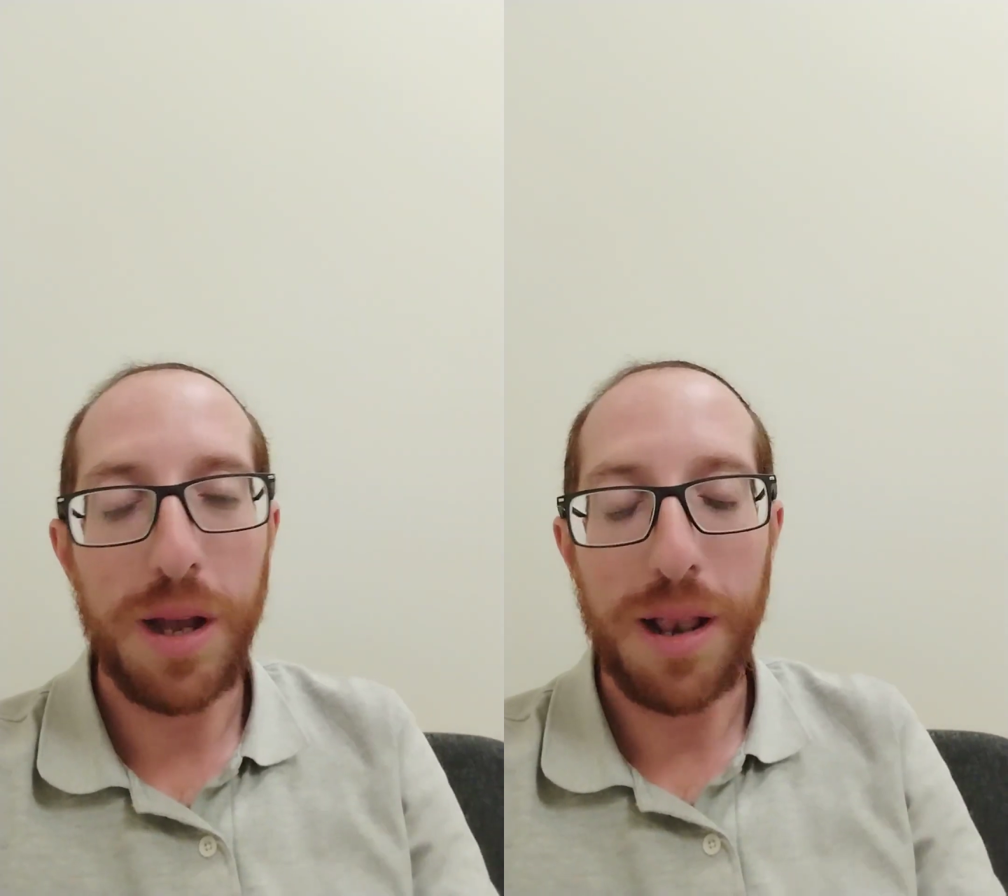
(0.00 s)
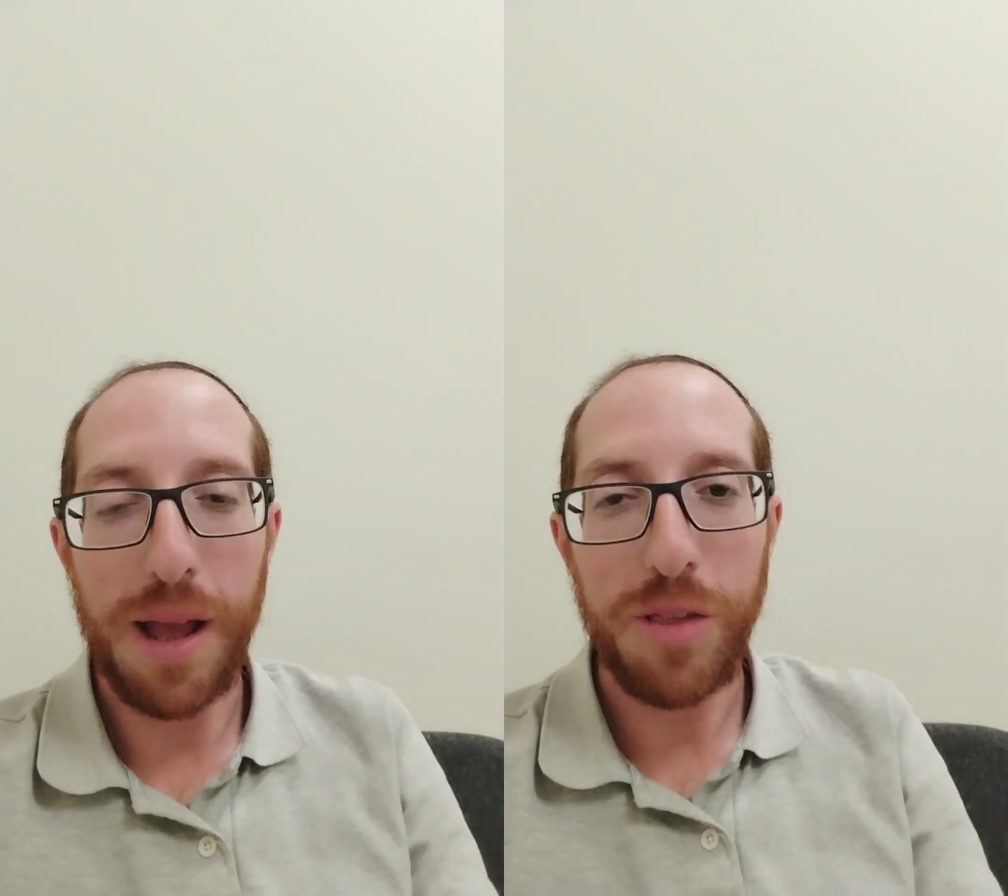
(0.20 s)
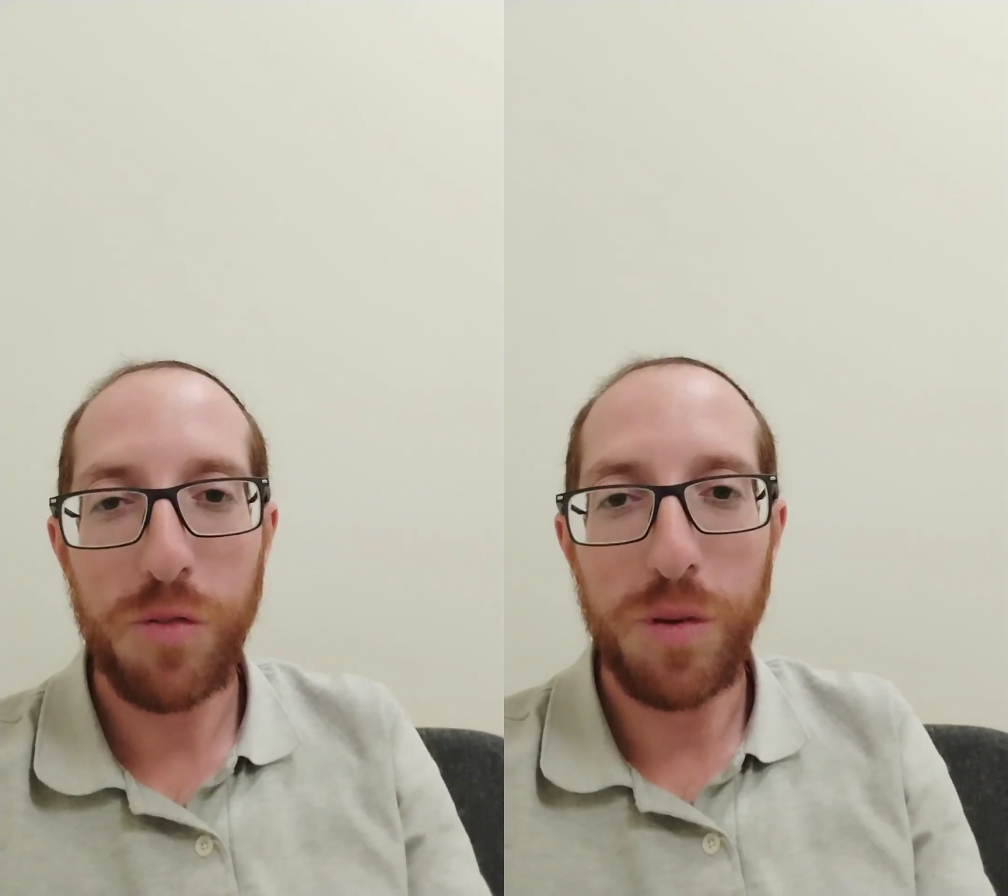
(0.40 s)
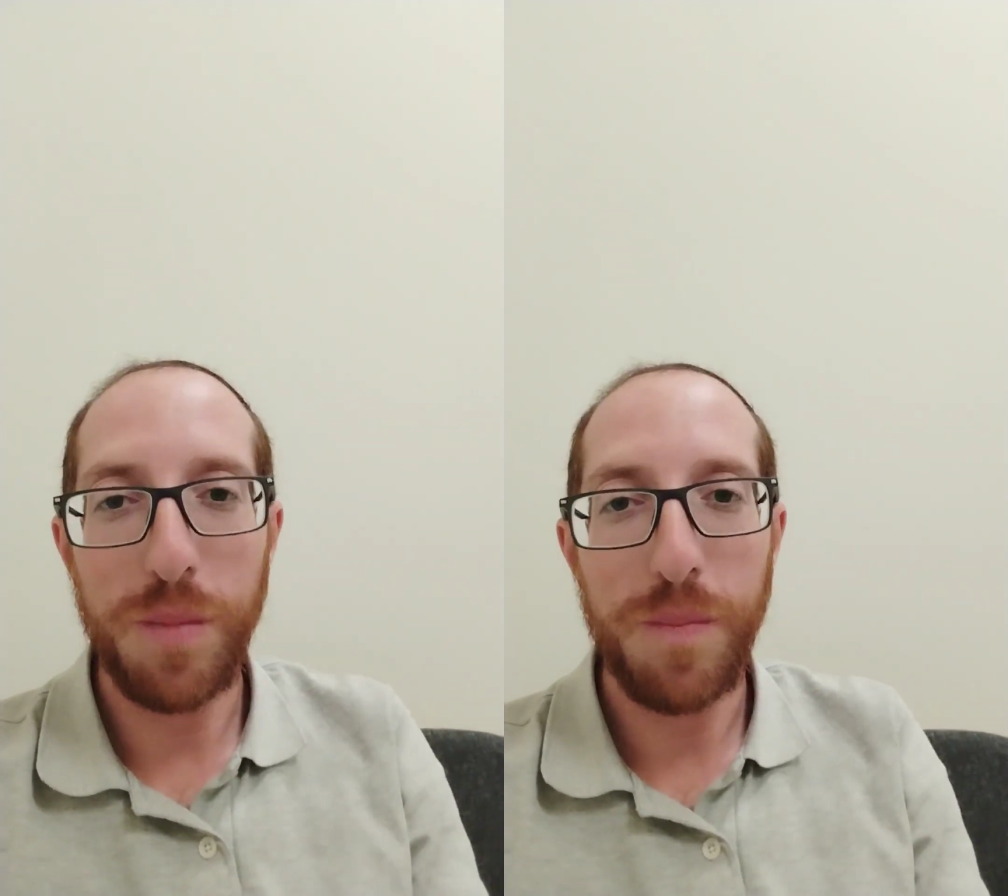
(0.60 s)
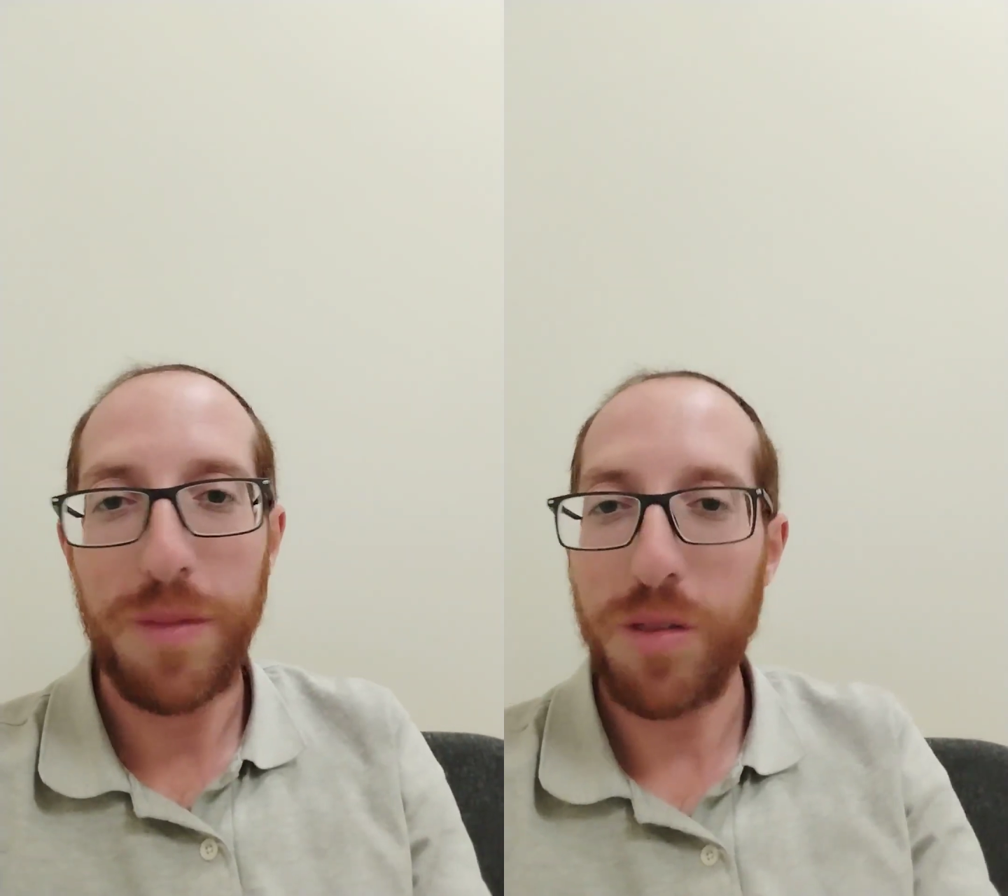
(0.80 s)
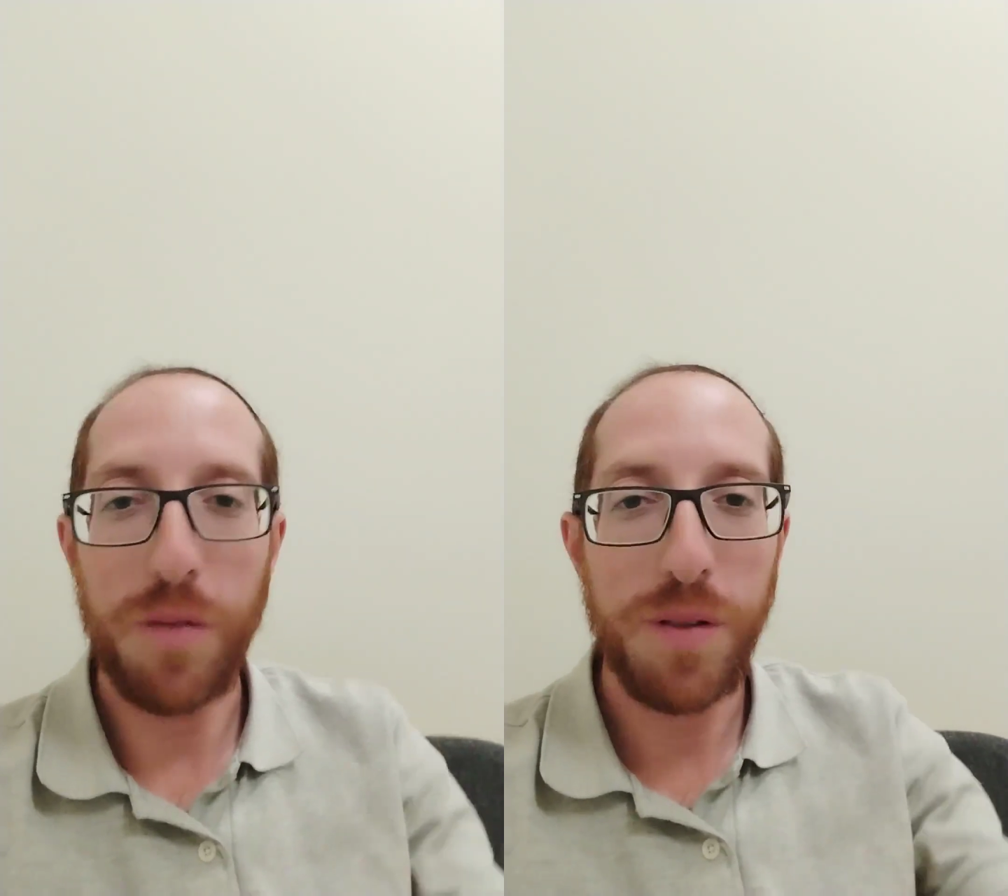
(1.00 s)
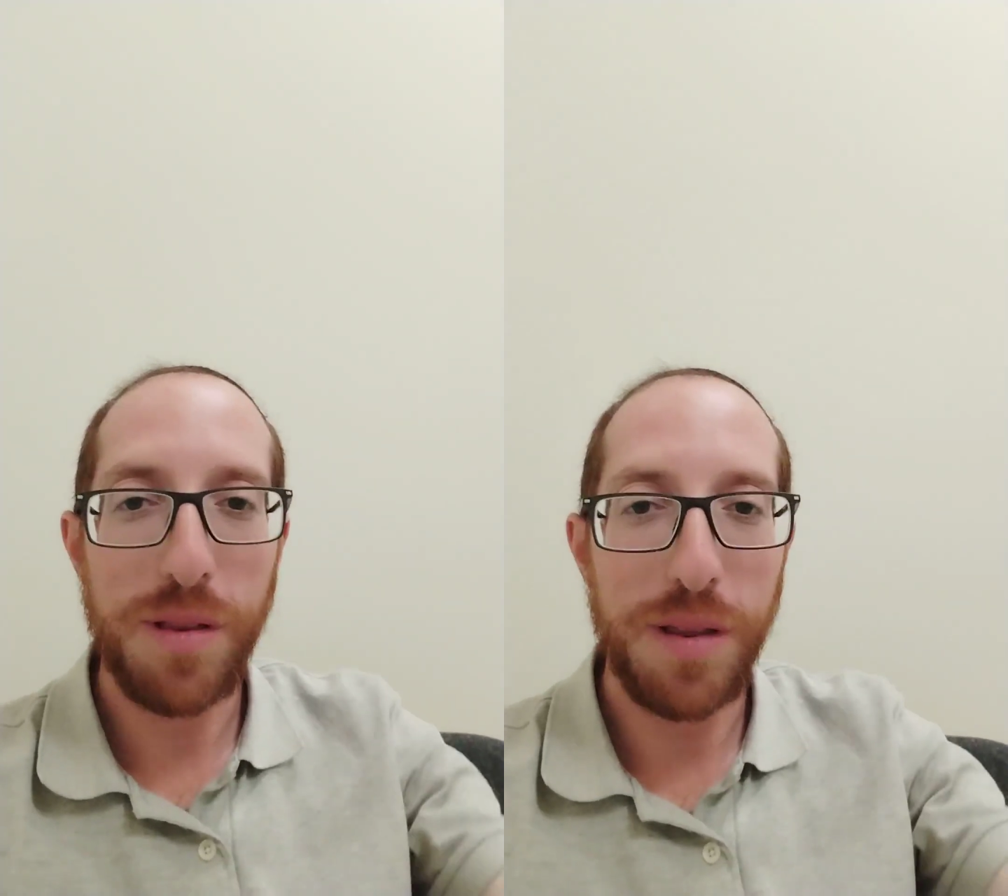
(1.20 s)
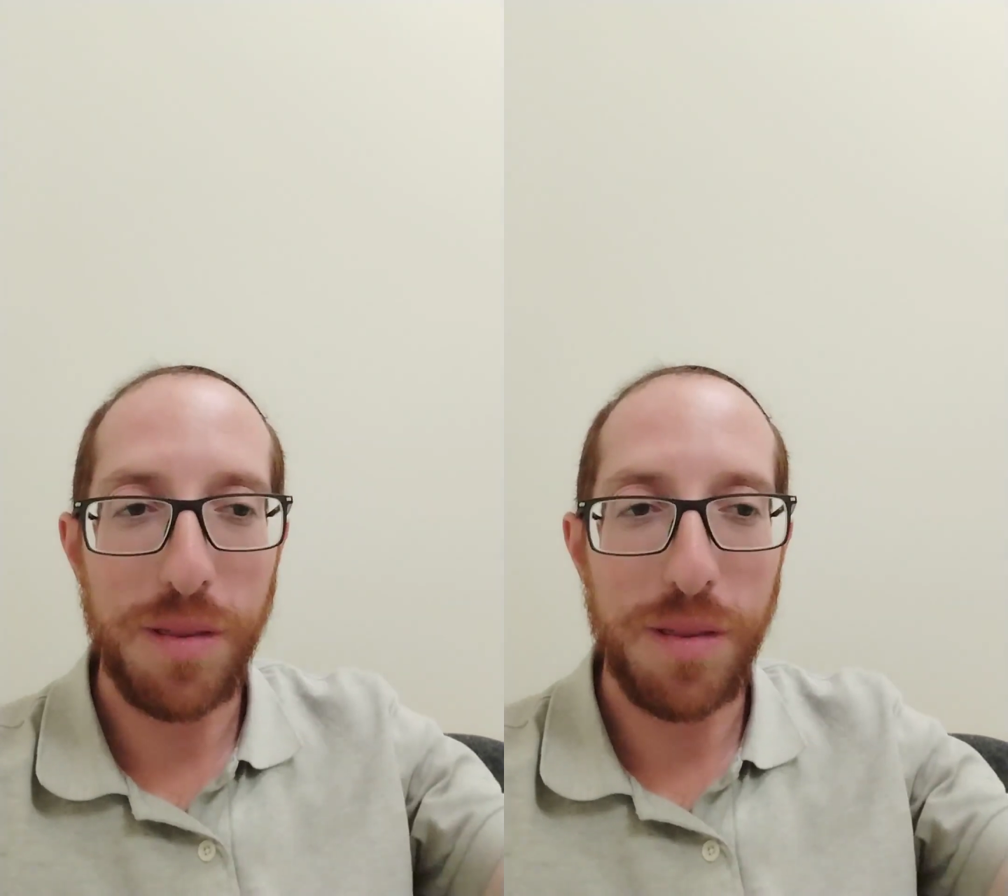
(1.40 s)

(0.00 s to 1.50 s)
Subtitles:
classroom, there's always